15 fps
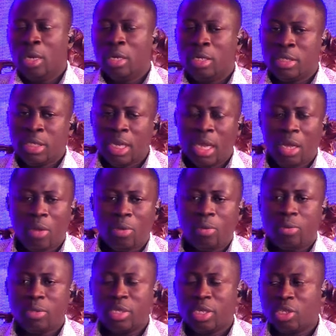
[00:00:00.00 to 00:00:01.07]

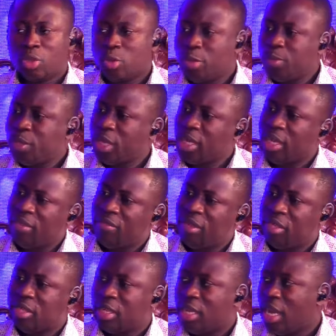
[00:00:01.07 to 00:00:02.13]
Now, the scripture gives
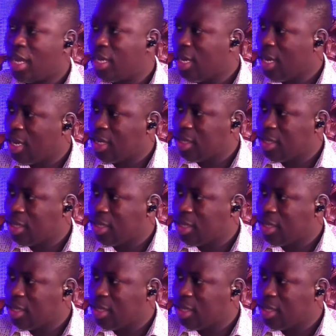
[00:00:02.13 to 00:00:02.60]
us a guideline.